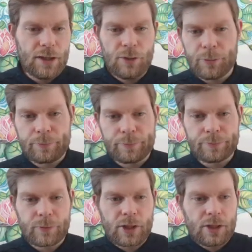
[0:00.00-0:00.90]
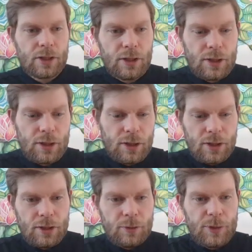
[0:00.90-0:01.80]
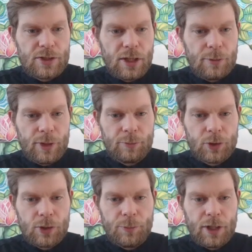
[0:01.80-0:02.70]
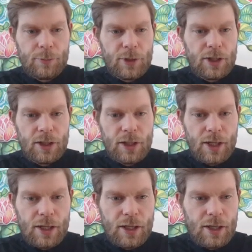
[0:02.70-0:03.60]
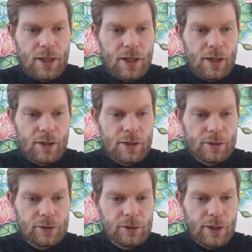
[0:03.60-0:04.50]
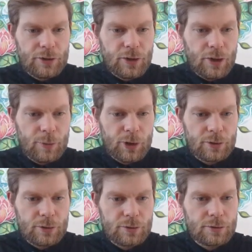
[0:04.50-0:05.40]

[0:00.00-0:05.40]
Anyway, in the meantime, I'm going to buy me a leather armor